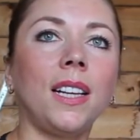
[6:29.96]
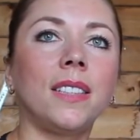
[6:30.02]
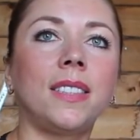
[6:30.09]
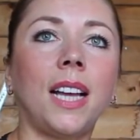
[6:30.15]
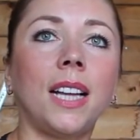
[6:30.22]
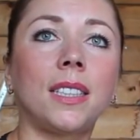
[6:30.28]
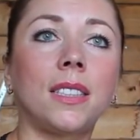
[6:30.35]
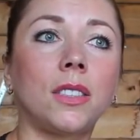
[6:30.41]

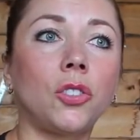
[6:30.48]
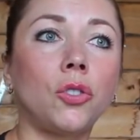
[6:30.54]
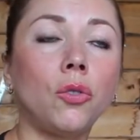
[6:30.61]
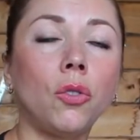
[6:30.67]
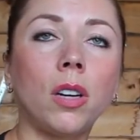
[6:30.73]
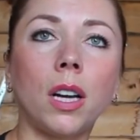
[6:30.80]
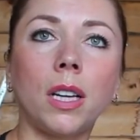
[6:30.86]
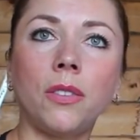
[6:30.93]
that
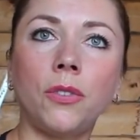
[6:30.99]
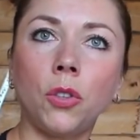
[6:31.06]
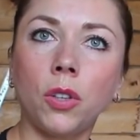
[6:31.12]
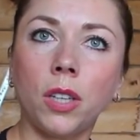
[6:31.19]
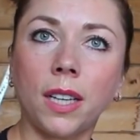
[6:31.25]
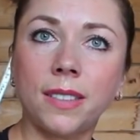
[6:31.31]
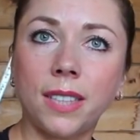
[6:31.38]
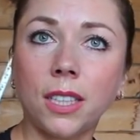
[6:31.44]
sugar if you
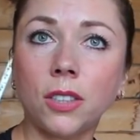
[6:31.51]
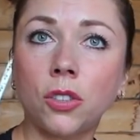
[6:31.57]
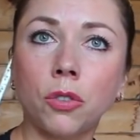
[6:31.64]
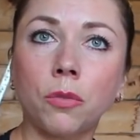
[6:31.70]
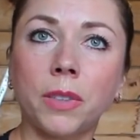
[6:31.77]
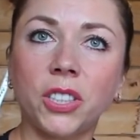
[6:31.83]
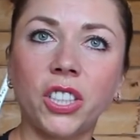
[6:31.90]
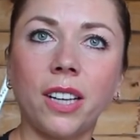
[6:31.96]
exert
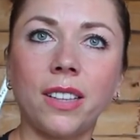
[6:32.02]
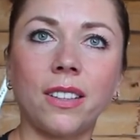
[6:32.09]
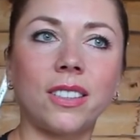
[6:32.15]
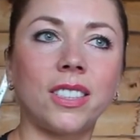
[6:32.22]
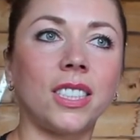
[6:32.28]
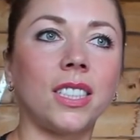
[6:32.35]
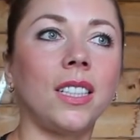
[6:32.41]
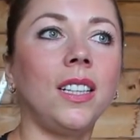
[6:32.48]
so much
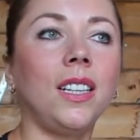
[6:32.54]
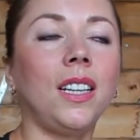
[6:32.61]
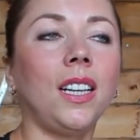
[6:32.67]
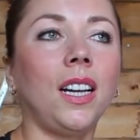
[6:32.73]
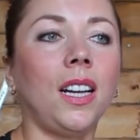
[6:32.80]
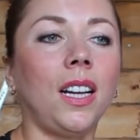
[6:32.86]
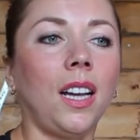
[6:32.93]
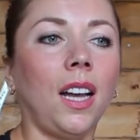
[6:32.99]
energy.
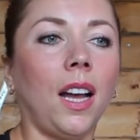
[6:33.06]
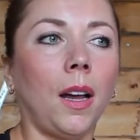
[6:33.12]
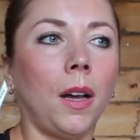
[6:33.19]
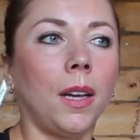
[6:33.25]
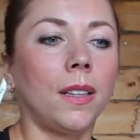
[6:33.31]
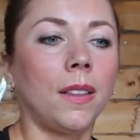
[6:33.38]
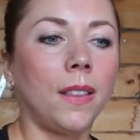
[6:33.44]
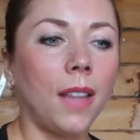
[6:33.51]

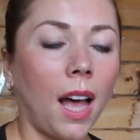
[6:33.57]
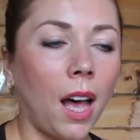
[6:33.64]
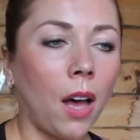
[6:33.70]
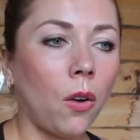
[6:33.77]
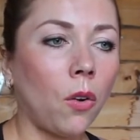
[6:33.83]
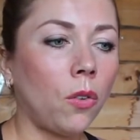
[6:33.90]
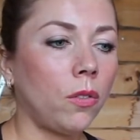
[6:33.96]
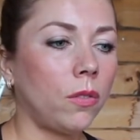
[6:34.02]

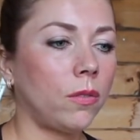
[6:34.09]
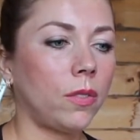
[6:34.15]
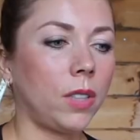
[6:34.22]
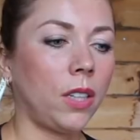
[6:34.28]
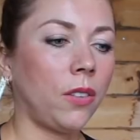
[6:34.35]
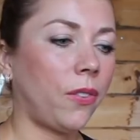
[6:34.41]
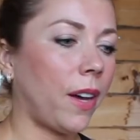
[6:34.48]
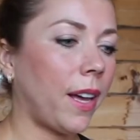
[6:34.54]
Now
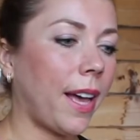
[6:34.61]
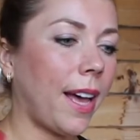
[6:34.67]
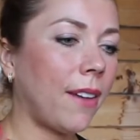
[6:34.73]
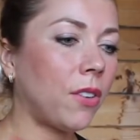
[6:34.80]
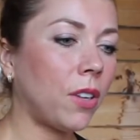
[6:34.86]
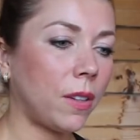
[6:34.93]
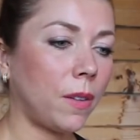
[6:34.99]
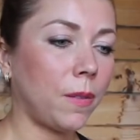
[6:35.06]
if I
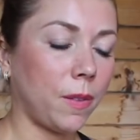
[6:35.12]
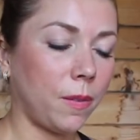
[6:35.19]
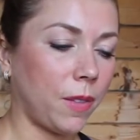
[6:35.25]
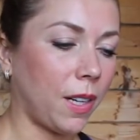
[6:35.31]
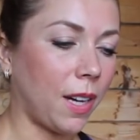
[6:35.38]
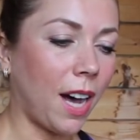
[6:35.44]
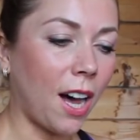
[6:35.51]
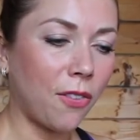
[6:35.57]
have a
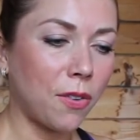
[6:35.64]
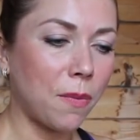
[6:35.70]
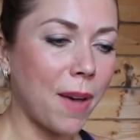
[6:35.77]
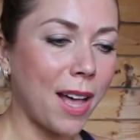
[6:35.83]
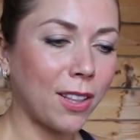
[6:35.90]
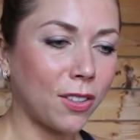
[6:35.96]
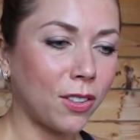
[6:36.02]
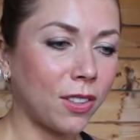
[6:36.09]
half a
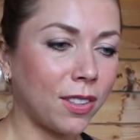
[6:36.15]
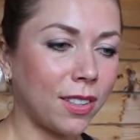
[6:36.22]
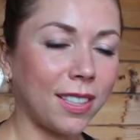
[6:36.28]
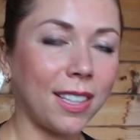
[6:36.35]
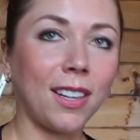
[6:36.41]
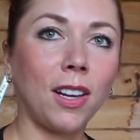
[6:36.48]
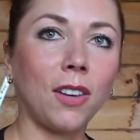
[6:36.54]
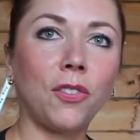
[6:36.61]
melon
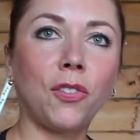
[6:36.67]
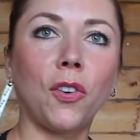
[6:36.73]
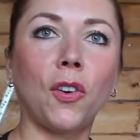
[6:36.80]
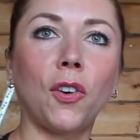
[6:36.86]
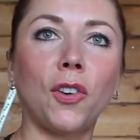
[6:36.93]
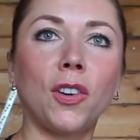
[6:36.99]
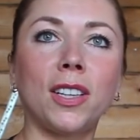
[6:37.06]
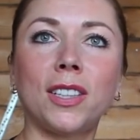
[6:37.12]

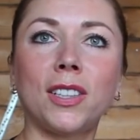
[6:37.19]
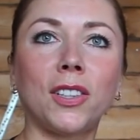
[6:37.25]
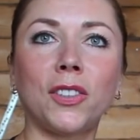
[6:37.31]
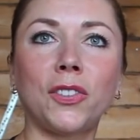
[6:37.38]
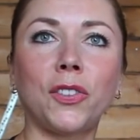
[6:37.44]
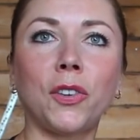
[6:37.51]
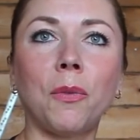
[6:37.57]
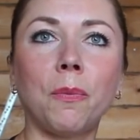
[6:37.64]

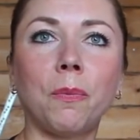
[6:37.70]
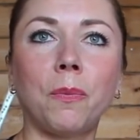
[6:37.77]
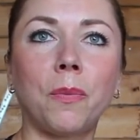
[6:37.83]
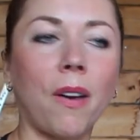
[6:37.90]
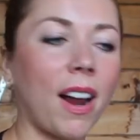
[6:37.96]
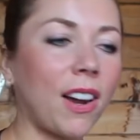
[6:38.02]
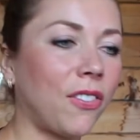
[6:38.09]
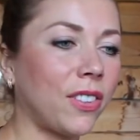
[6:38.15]
for
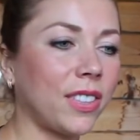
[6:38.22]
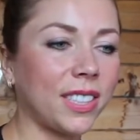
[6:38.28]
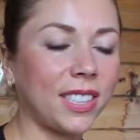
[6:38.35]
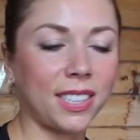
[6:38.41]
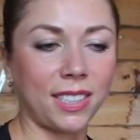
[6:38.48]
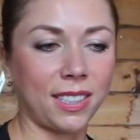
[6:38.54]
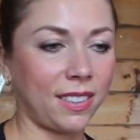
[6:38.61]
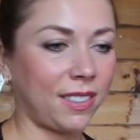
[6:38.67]

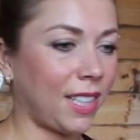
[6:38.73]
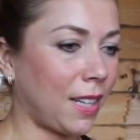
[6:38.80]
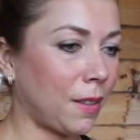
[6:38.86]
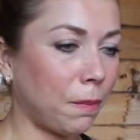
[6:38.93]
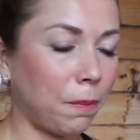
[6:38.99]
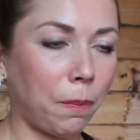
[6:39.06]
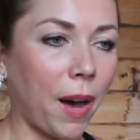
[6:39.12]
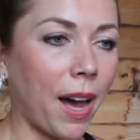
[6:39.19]
breakfast, then
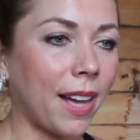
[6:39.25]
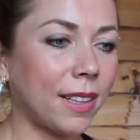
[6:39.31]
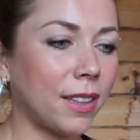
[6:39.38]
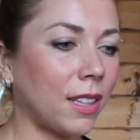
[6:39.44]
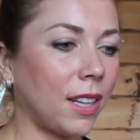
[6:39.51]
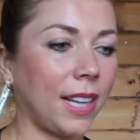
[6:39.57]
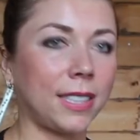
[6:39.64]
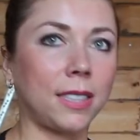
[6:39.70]

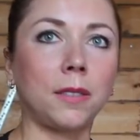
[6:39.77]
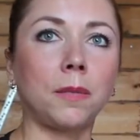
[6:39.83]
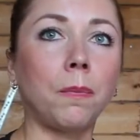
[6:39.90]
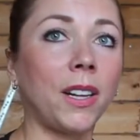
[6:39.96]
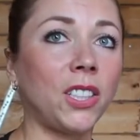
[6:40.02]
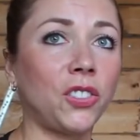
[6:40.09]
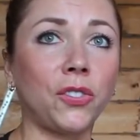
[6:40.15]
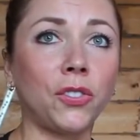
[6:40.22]
pile as
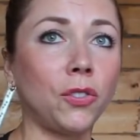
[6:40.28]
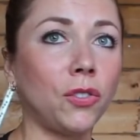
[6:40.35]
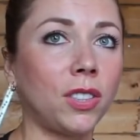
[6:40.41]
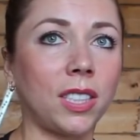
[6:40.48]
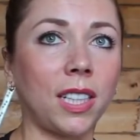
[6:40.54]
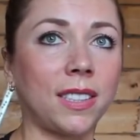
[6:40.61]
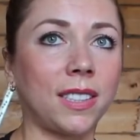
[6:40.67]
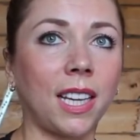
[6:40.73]
much
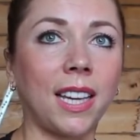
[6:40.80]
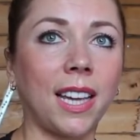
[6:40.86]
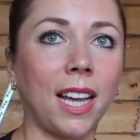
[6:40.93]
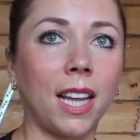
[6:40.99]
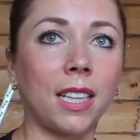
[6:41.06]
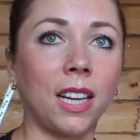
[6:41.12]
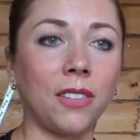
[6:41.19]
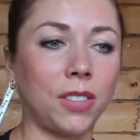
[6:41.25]
fruits as I
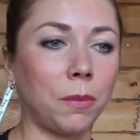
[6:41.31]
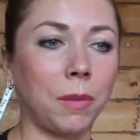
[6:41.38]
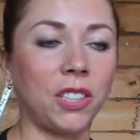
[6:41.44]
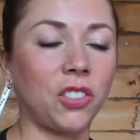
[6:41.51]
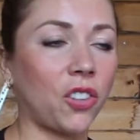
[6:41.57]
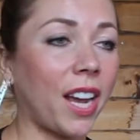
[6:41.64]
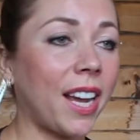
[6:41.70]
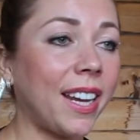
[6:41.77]
can after my
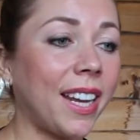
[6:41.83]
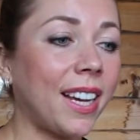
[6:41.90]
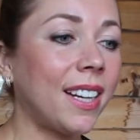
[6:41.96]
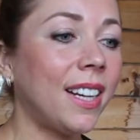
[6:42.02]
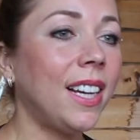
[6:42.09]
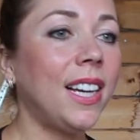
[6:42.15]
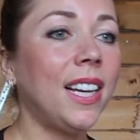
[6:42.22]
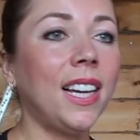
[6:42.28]
training,